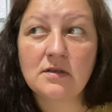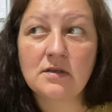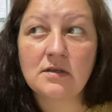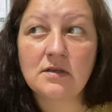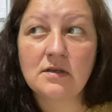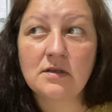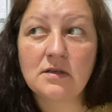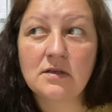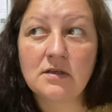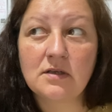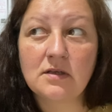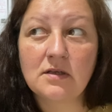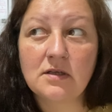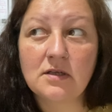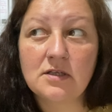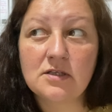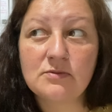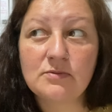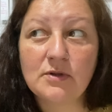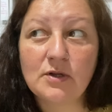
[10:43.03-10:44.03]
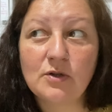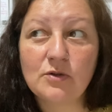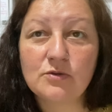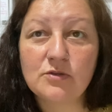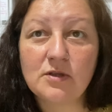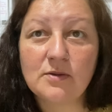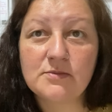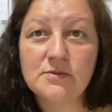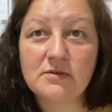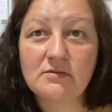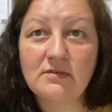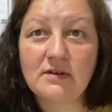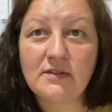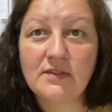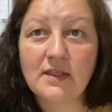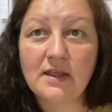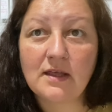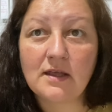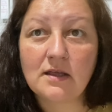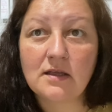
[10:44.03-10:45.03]
It's been a long time since I read
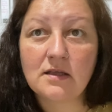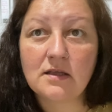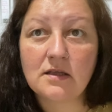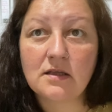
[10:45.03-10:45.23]
that.